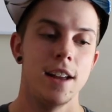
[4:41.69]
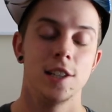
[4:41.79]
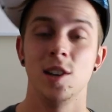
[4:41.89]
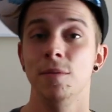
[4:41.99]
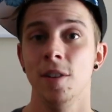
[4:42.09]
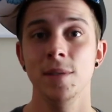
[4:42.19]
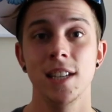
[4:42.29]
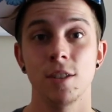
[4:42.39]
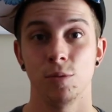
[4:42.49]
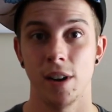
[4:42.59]
some
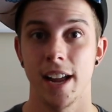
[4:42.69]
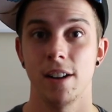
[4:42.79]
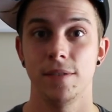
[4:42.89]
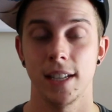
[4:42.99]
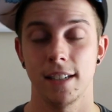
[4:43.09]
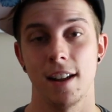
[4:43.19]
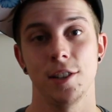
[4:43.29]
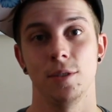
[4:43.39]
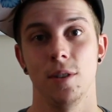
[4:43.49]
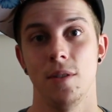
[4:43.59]
pharmacies run out of
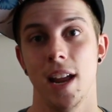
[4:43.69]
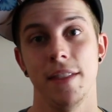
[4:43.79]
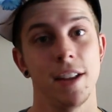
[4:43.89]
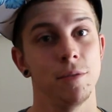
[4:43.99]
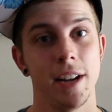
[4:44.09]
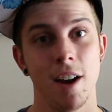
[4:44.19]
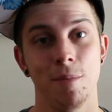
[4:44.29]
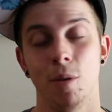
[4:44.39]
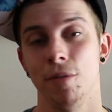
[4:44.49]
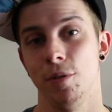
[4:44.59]
testosterone and they run
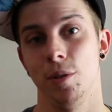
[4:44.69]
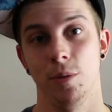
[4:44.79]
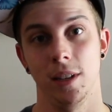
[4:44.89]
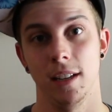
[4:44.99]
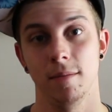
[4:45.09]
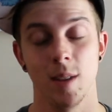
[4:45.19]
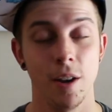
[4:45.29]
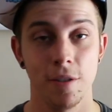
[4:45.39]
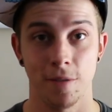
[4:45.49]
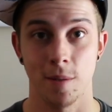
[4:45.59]
out more frequently than
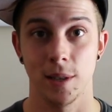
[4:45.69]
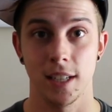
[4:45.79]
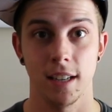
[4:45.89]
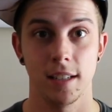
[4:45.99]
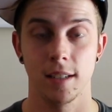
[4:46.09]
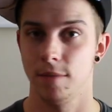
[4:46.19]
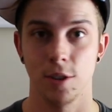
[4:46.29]
other pharmacies.